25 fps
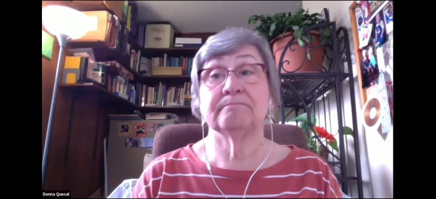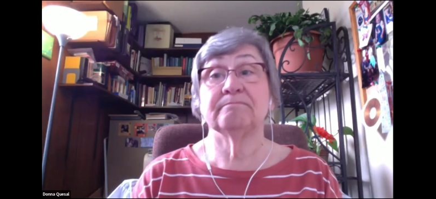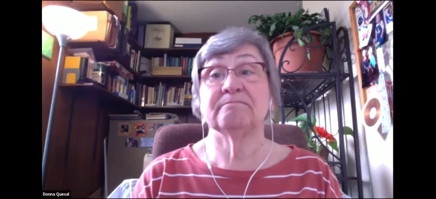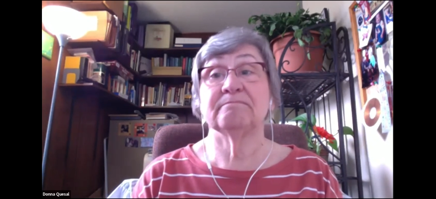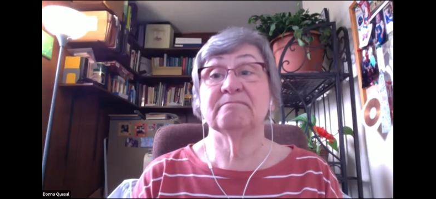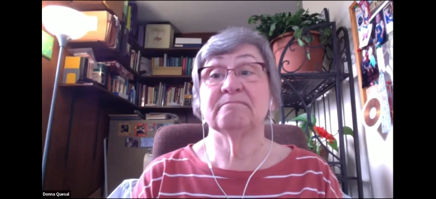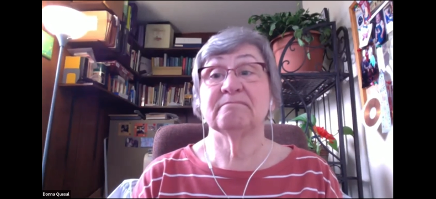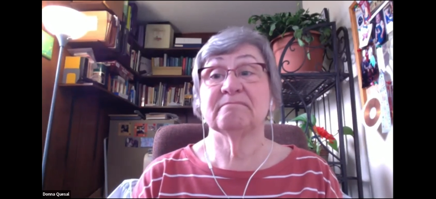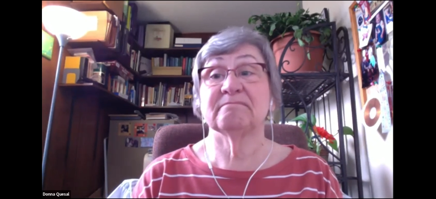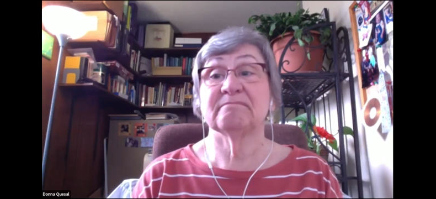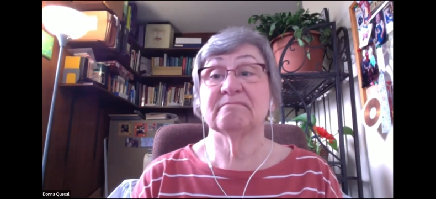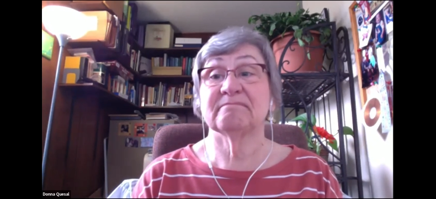
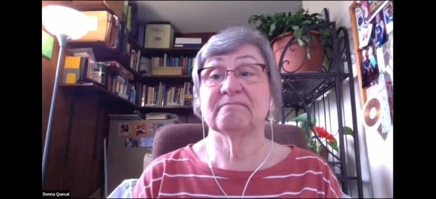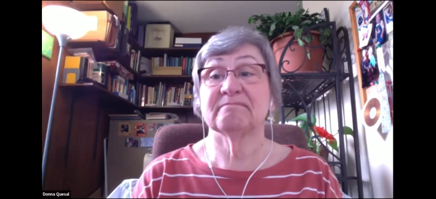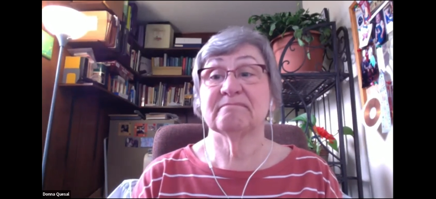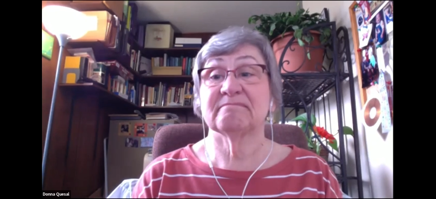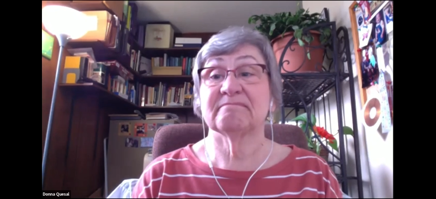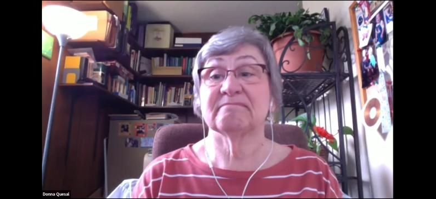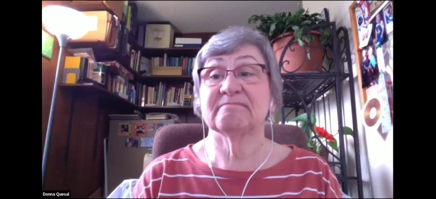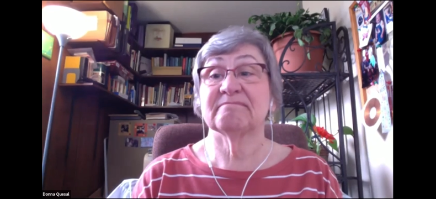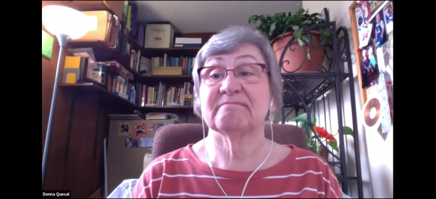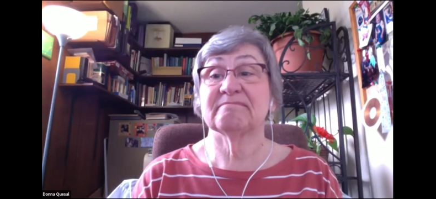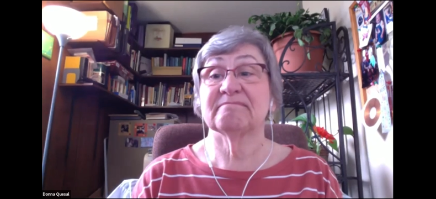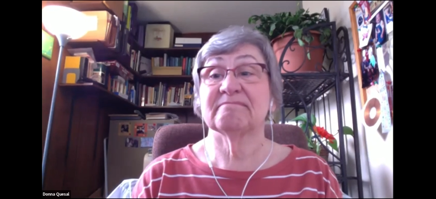
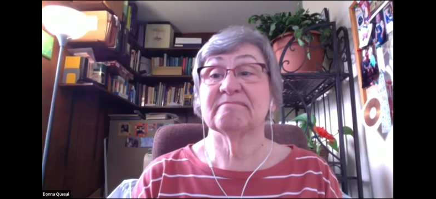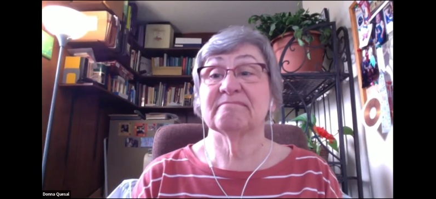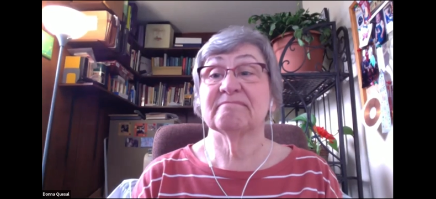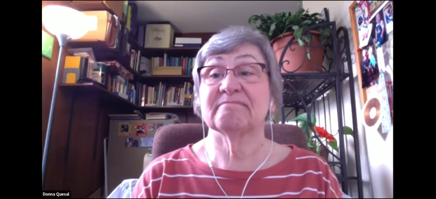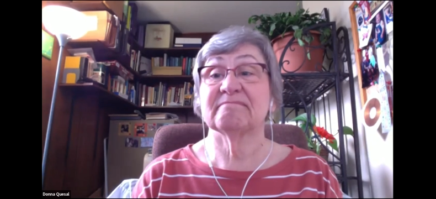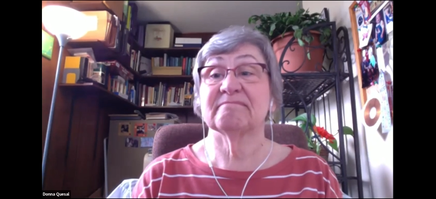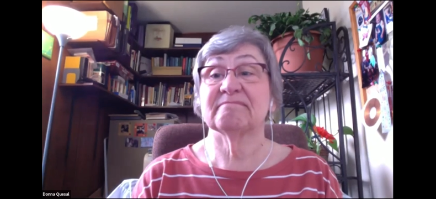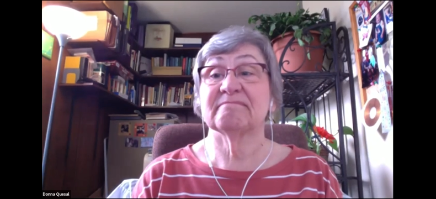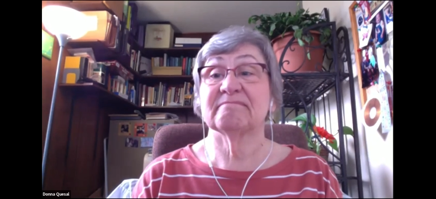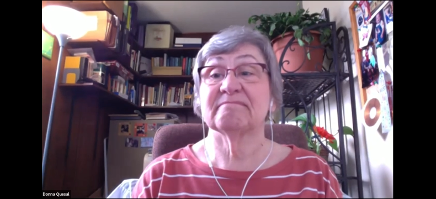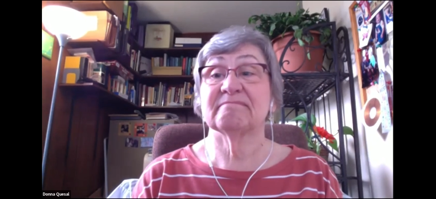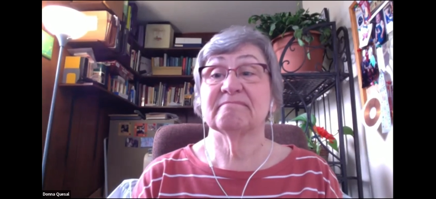
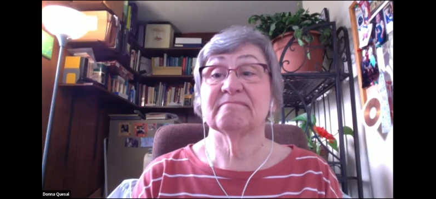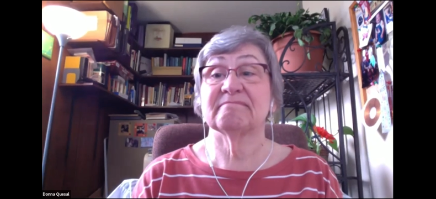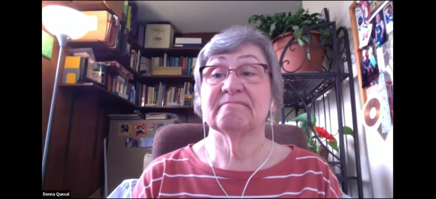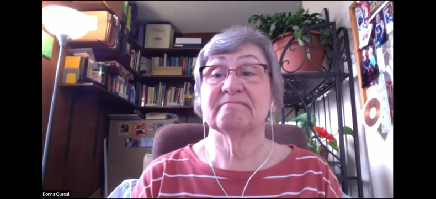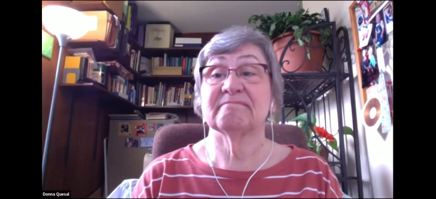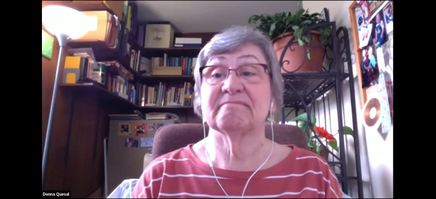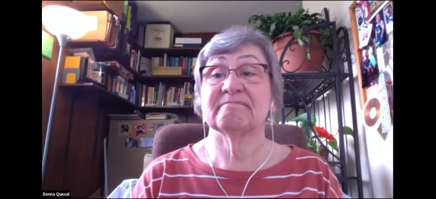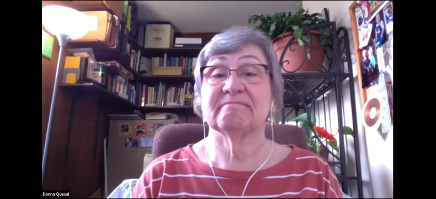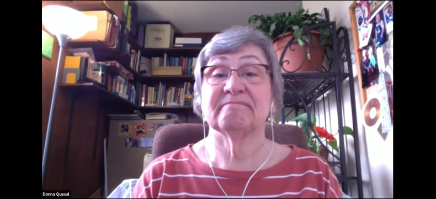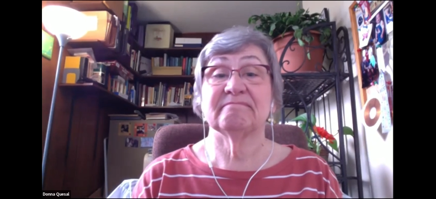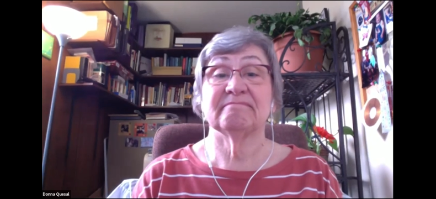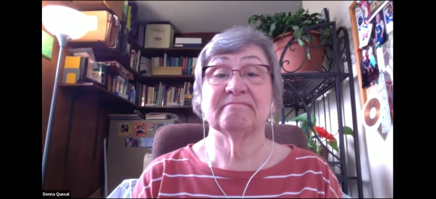
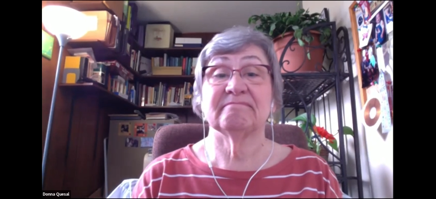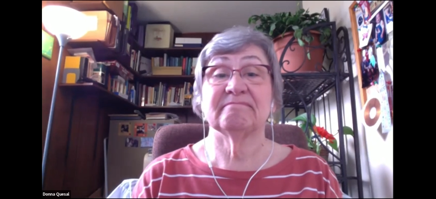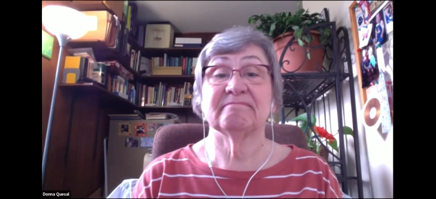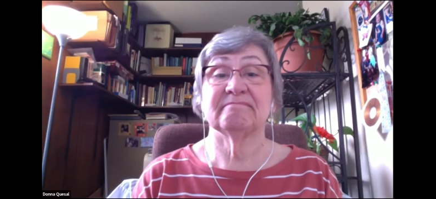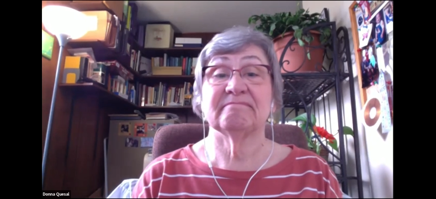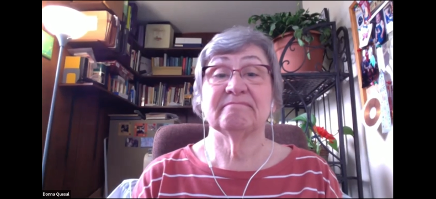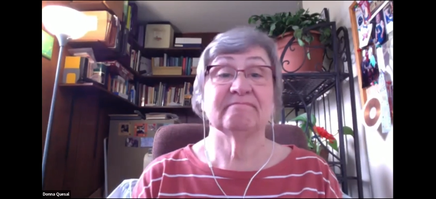Nothing is said.